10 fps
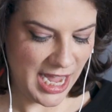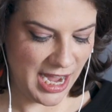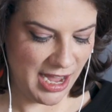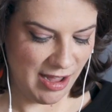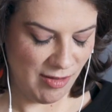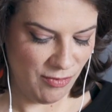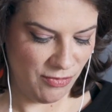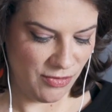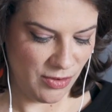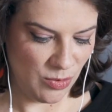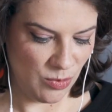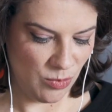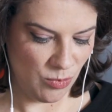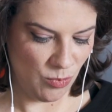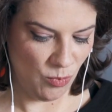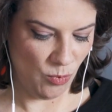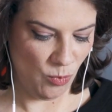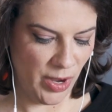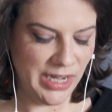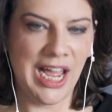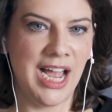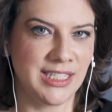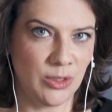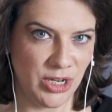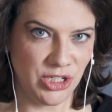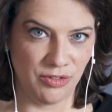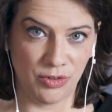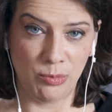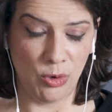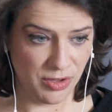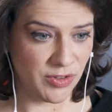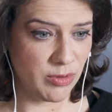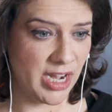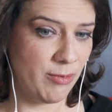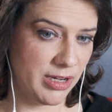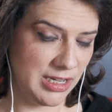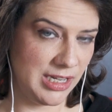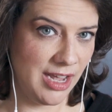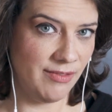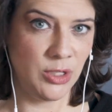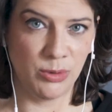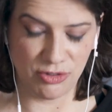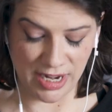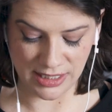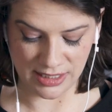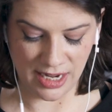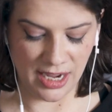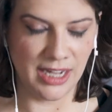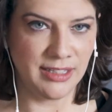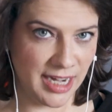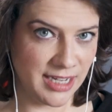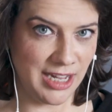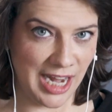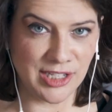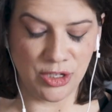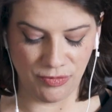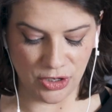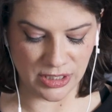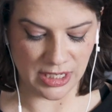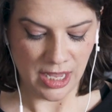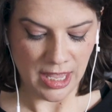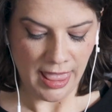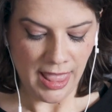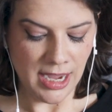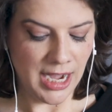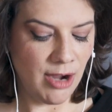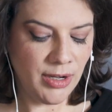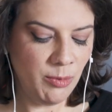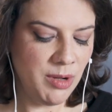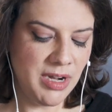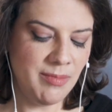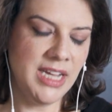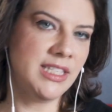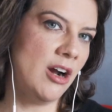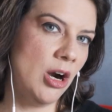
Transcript: have one last question for the both of you that I would love to address. Andreas, I'll ask you first. How can we minimize the